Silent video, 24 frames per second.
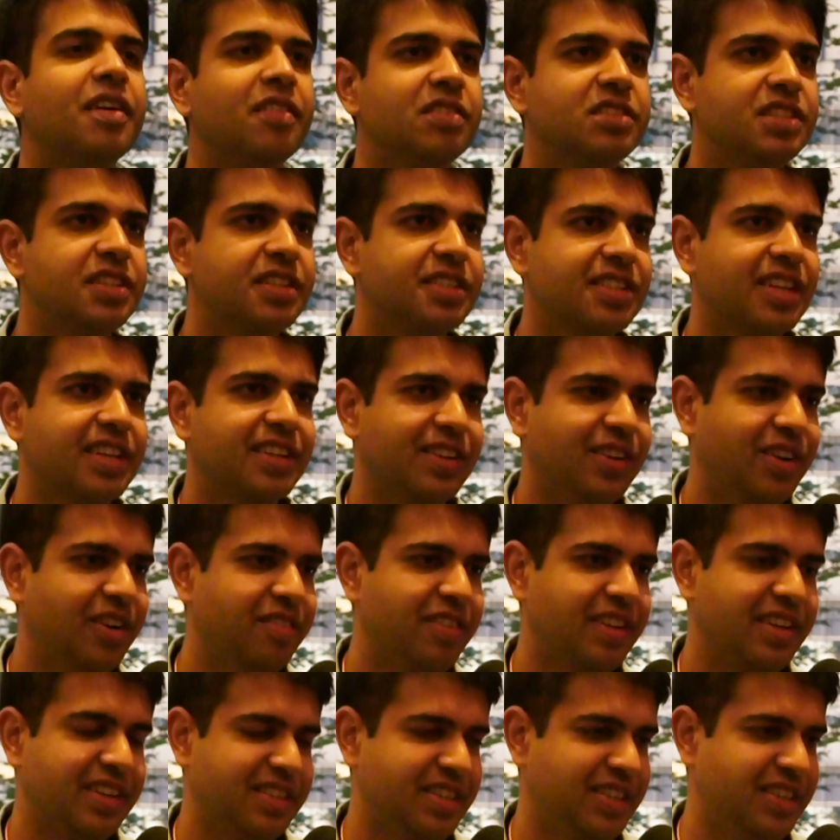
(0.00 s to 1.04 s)
would say there's like a lot of
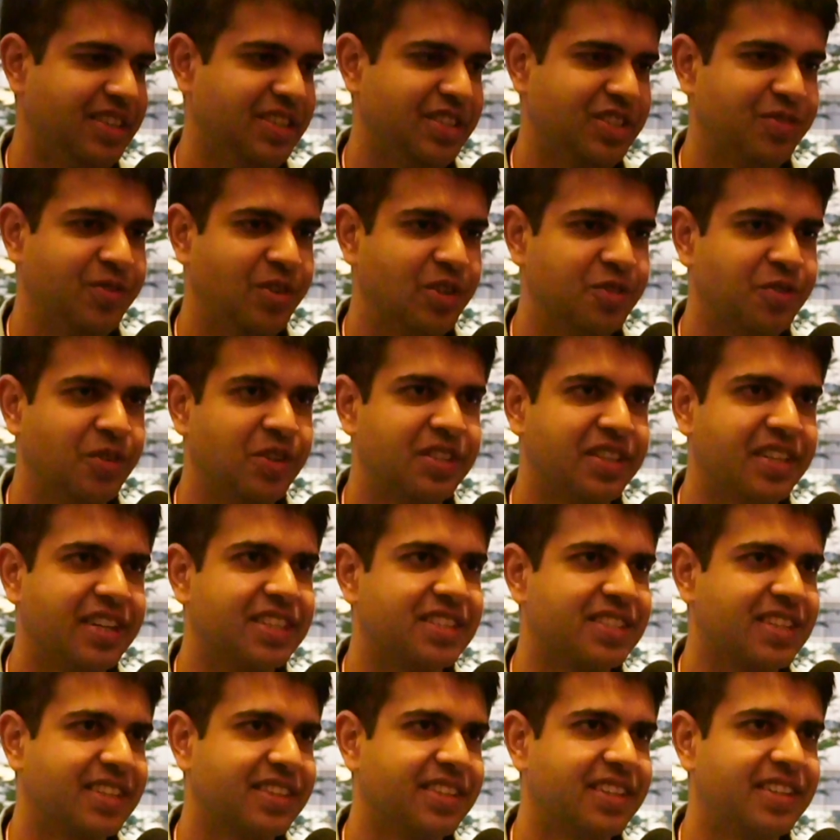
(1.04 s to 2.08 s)
like small
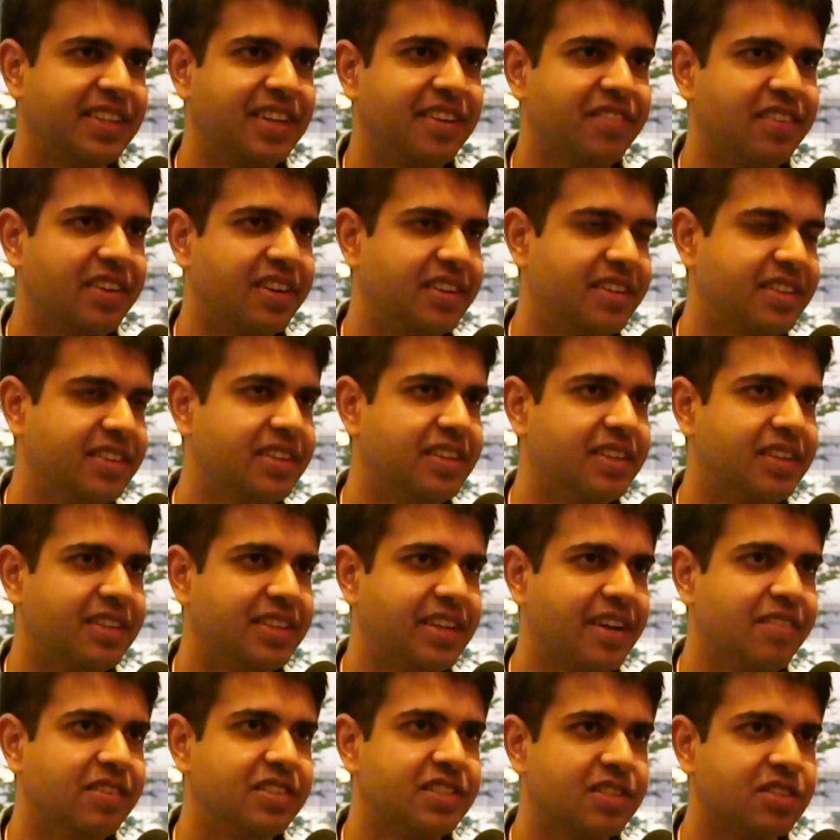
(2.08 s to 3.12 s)
things like the
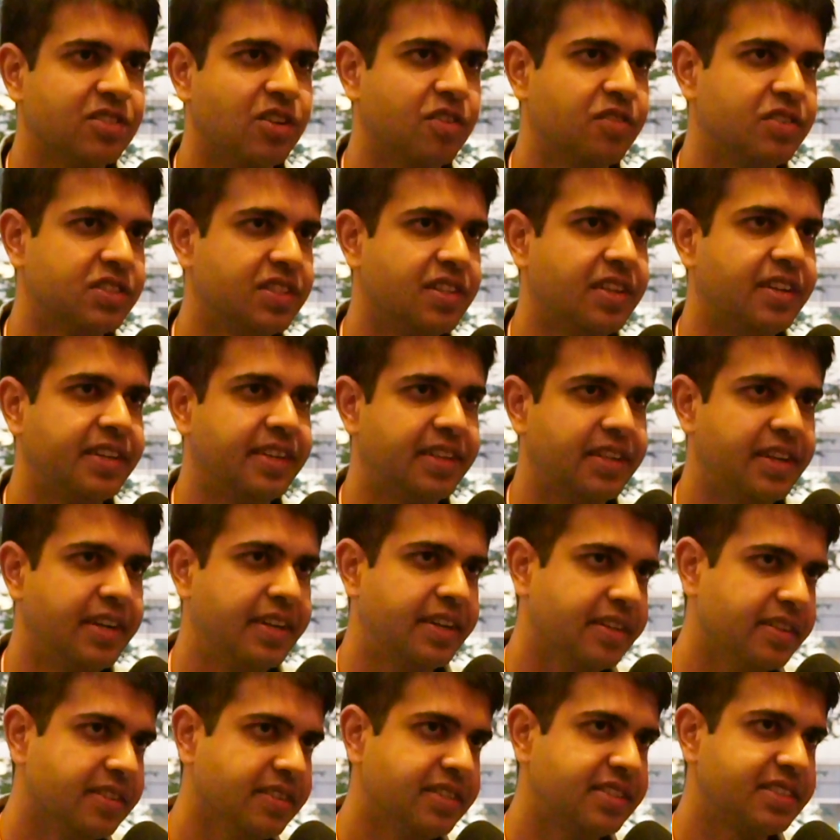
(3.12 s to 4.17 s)
devil is always in the
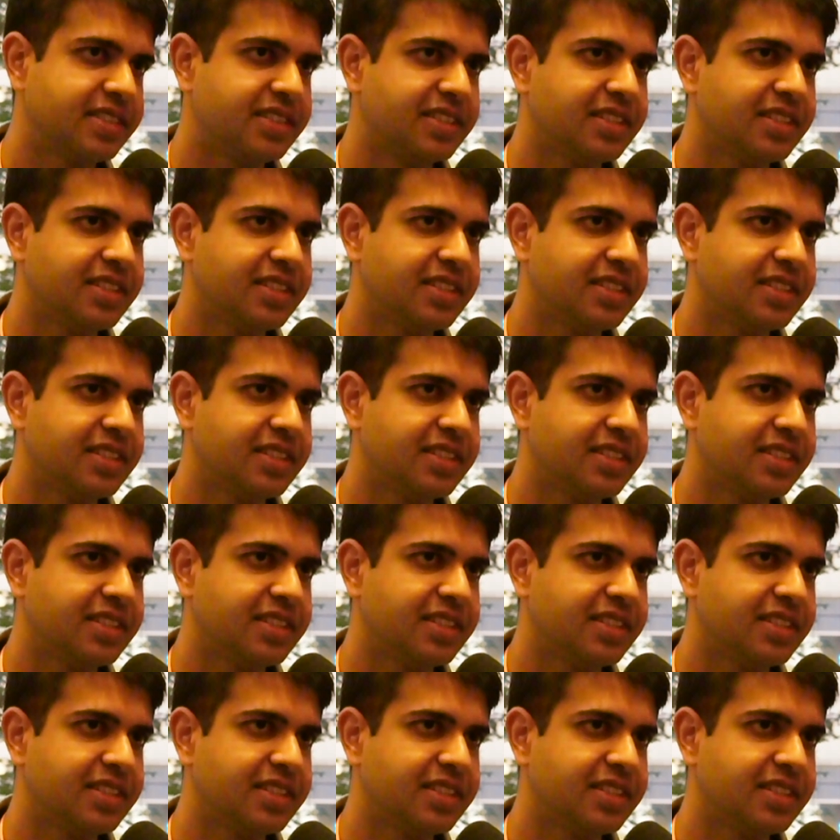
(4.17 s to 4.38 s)
details.